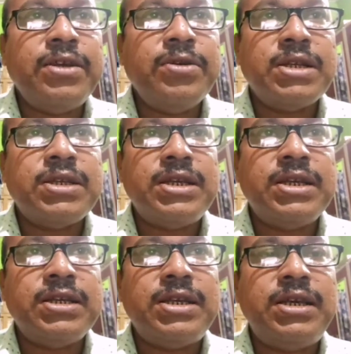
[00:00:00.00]
You can see it
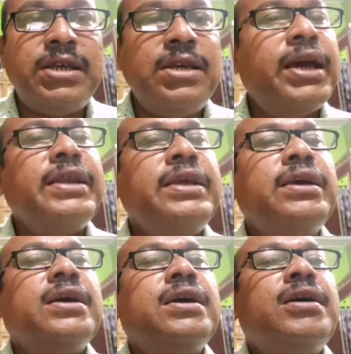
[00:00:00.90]
is ene,
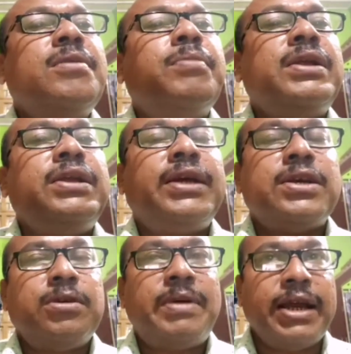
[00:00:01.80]
but in
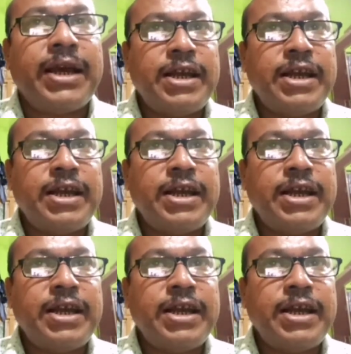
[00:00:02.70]
case of alkane it